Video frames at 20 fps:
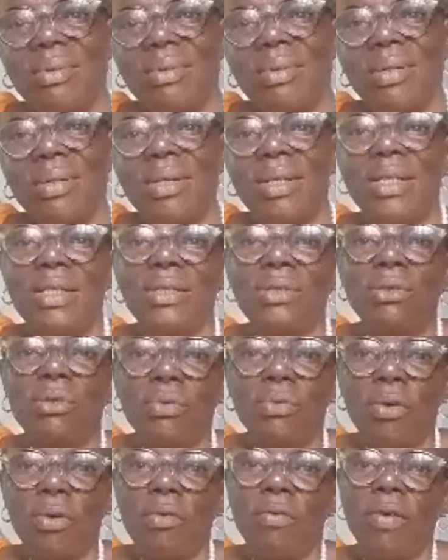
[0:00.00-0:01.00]
It's good
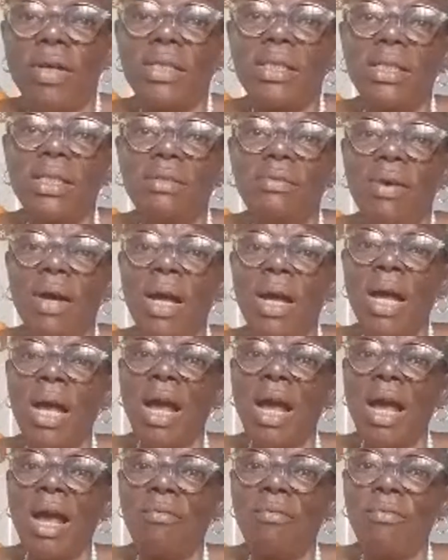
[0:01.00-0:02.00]
for fatty liver
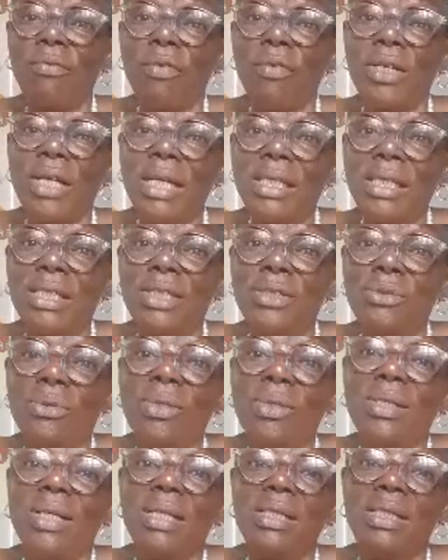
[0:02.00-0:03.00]
and for that
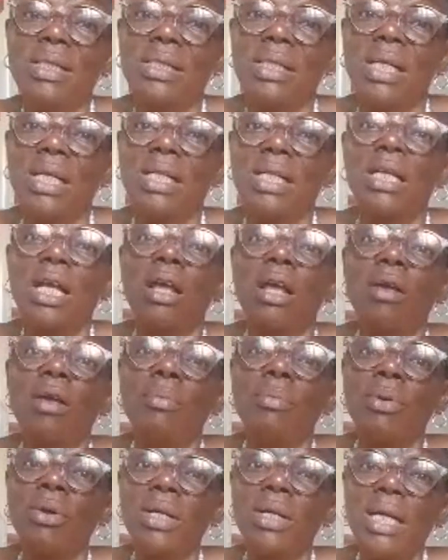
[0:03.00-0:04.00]
insulin resistance.
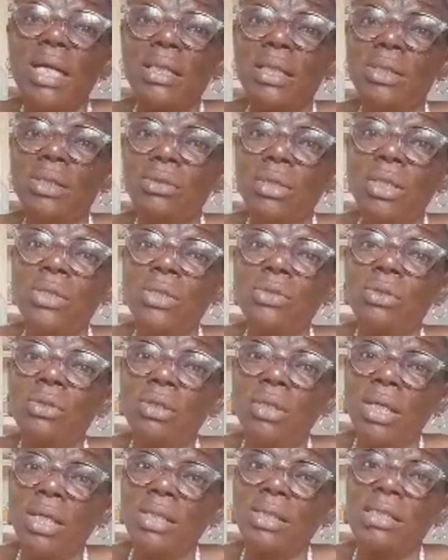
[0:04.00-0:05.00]
Because that
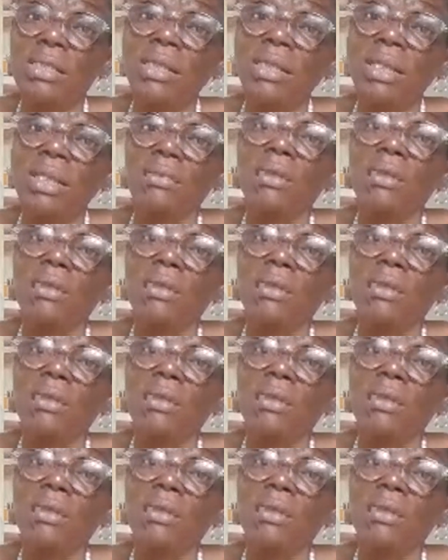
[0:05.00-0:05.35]
insulin